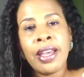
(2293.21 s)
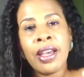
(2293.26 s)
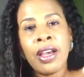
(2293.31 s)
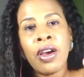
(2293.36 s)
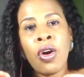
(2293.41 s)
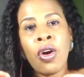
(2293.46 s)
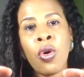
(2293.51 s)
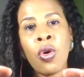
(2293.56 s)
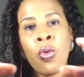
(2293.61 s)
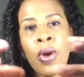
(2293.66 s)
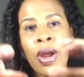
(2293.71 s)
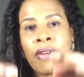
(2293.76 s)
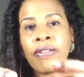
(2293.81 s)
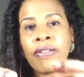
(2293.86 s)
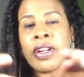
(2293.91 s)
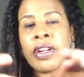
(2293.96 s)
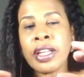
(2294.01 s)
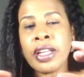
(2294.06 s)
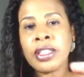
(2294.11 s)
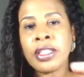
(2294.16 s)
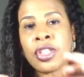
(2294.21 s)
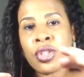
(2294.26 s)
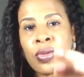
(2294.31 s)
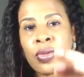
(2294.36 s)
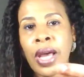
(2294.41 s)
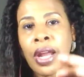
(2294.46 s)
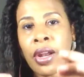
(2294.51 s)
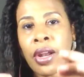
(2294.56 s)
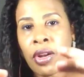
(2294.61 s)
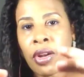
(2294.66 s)
whoever it is that you got
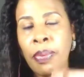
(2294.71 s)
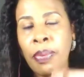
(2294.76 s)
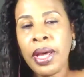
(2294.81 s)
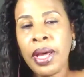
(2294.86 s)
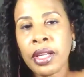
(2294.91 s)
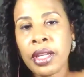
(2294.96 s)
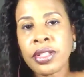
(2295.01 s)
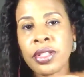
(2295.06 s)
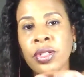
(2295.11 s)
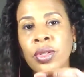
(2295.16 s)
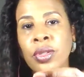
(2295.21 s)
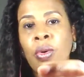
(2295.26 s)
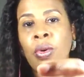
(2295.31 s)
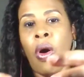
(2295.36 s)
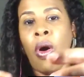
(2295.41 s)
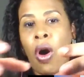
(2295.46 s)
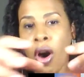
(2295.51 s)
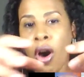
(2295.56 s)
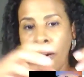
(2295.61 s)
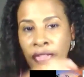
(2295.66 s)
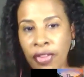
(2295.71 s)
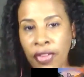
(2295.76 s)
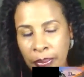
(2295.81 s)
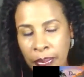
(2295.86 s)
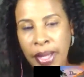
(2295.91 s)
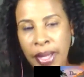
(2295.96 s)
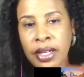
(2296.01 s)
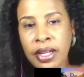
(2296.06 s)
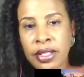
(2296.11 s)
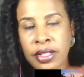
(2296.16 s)
on a pedestal off of the
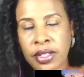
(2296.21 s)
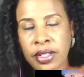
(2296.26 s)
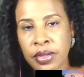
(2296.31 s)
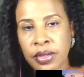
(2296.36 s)
pedestal,